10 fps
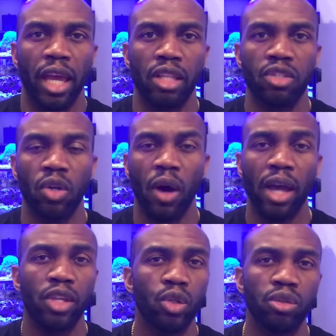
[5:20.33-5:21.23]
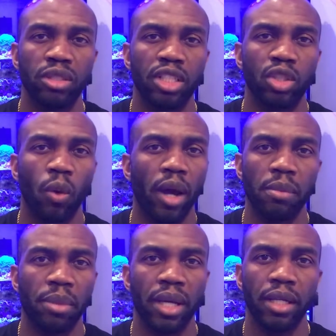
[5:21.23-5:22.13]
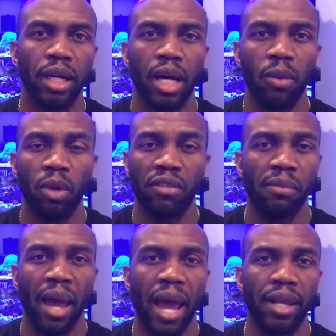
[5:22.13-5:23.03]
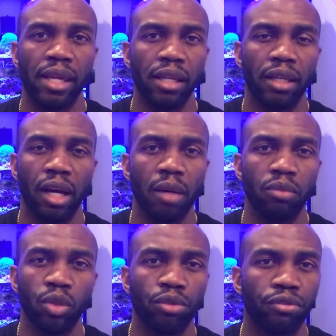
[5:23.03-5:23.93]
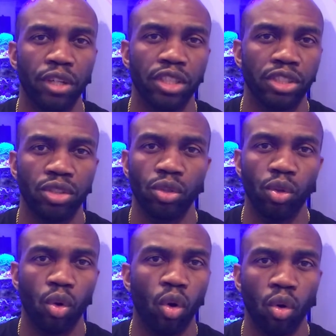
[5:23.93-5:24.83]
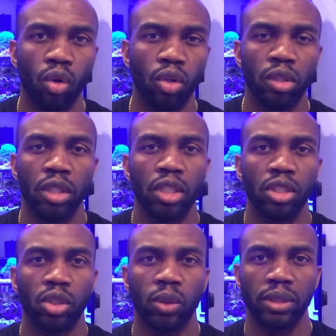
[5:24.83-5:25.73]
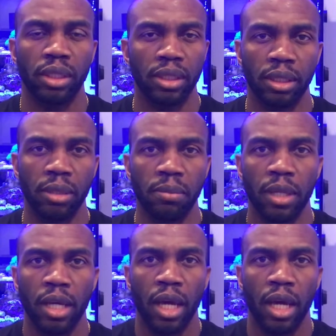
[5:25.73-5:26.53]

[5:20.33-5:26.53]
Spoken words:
And so I use this quite a bit whenever I'm adding new fish, new coral to a system.